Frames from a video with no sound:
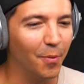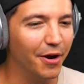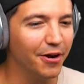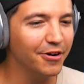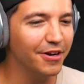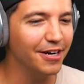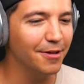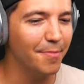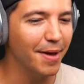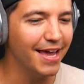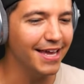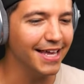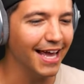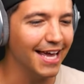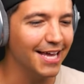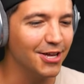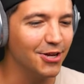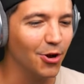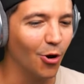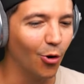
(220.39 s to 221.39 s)
we are going to make
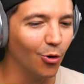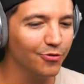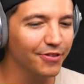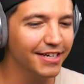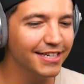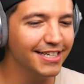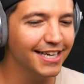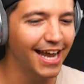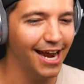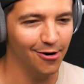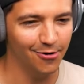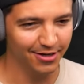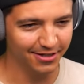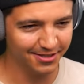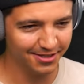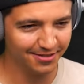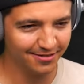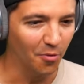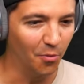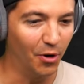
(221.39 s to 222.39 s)
a golden
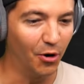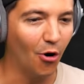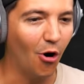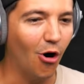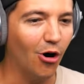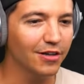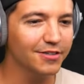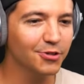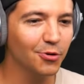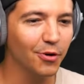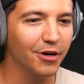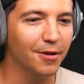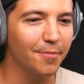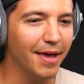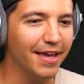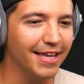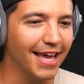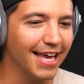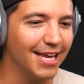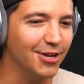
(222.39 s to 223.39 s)
carrot. We are also going to
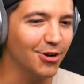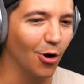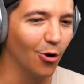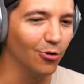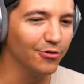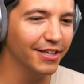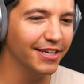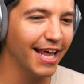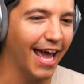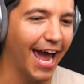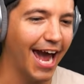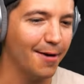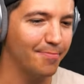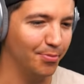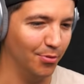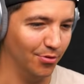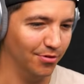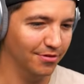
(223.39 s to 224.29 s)
make a golden apple.